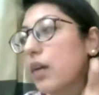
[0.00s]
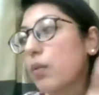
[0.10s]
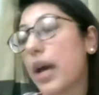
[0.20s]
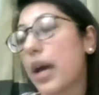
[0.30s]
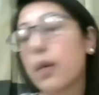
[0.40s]

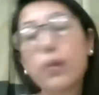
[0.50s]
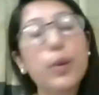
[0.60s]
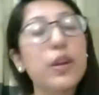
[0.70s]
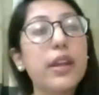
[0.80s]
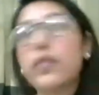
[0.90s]
would
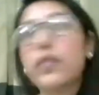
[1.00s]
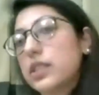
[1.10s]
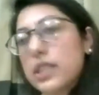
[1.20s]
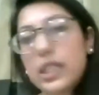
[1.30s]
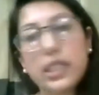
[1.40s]
never
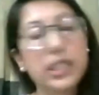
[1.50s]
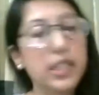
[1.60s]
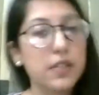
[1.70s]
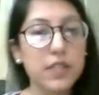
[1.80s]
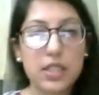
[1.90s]
say that I
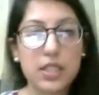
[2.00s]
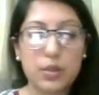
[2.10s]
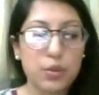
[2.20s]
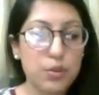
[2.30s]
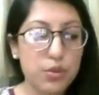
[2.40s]
wasted
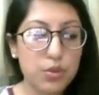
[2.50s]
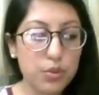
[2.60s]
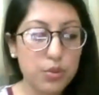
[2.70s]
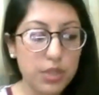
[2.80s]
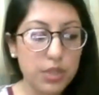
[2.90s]
those
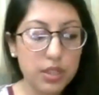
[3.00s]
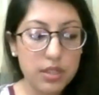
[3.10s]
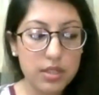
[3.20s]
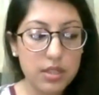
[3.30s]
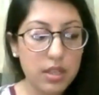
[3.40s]
2
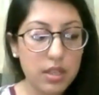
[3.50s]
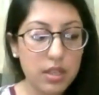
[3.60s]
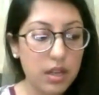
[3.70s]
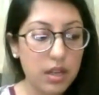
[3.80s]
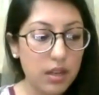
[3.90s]
years.
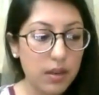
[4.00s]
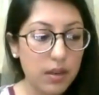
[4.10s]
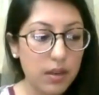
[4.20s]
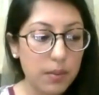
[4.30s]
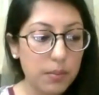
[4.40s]

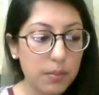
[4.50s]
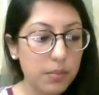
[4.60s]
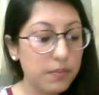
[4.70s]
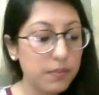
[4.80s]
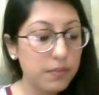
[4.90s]

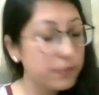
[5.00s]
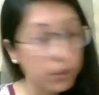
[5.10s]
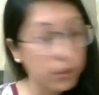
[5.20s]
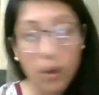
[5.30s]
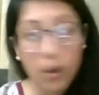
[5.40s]

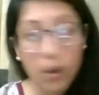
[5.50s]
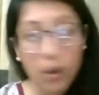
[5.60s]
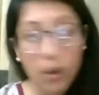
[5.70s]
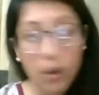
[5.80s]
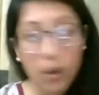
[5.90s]
Sure,
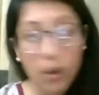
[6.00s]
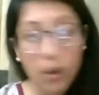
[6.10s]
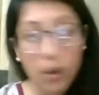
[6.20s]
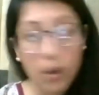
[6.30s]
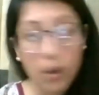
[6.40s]

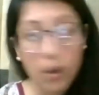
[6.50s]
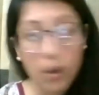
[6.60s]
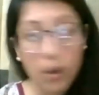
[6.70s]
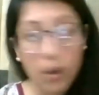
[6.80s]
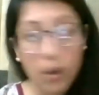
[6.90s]

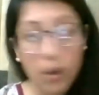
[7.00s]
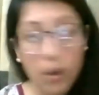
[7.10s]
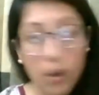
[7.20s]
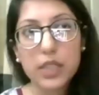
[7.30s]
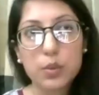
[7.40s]

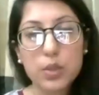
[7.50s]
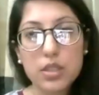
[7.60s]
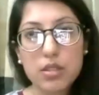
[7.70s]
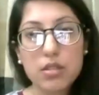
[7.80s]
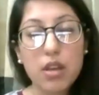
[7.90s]
academically it
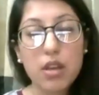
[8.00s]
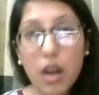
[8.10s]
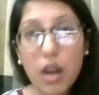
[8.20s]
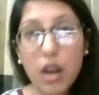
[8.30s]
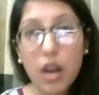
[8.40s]
was
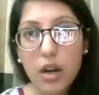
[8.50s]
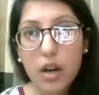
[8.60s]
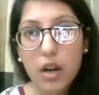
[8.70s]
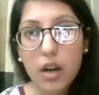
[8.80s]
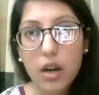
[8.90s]

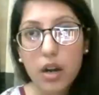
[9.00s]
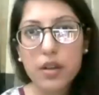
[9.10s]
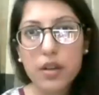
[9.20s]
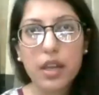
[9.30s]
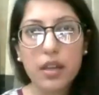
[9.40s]
hard,
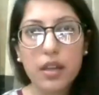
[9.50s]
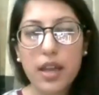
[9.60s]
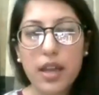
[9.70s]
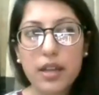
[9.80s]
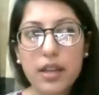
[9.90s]
and